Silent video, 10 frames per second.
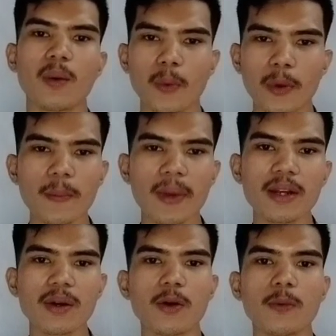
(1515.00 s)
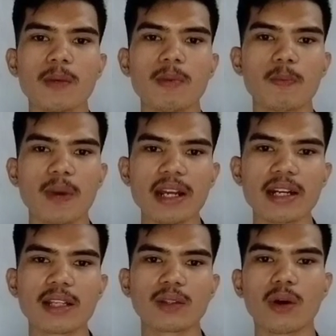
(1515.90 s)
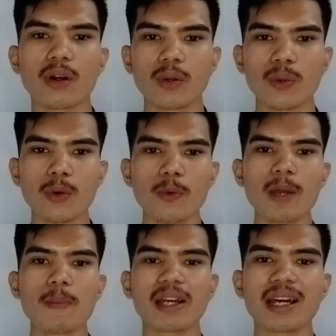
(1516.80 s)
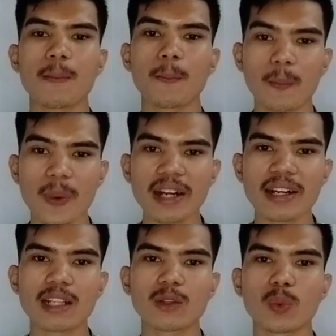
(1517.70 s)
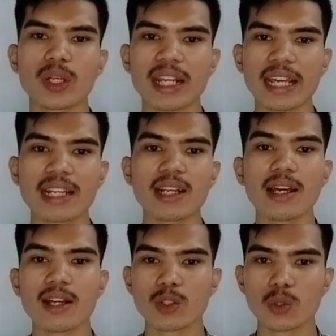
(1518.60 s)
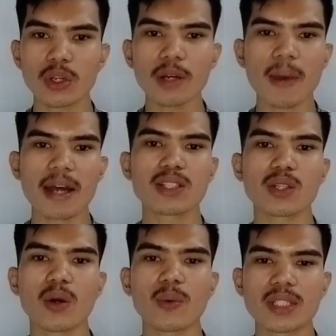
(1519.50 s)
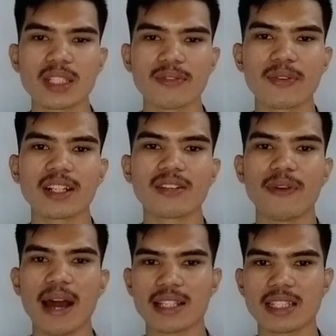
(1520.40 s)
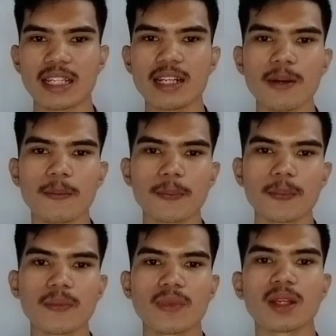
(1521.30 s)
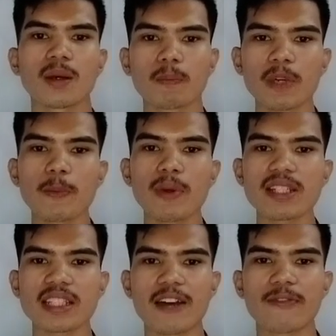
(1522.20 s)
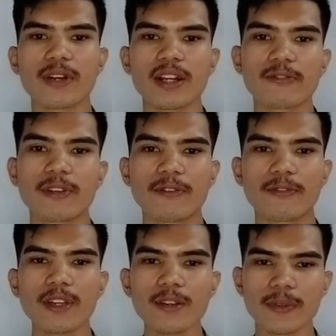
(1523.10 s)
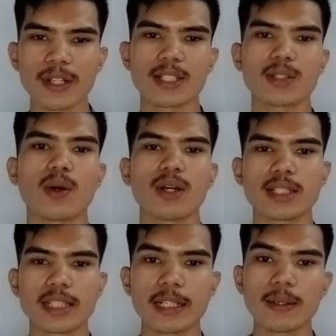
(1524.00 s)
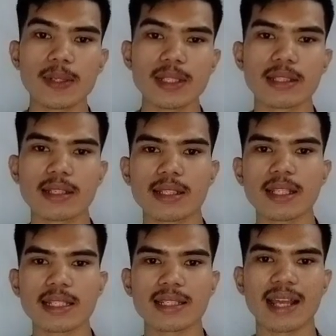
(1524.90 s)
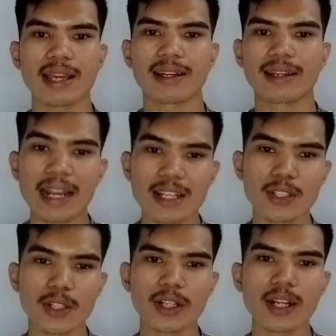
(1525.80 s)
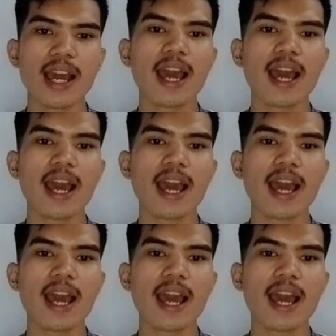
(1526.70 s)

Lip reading: women who may be pregnant or who may become pregnant within 3 months or receiving the vaccine, people suffering from fevers or serious disease like cancer,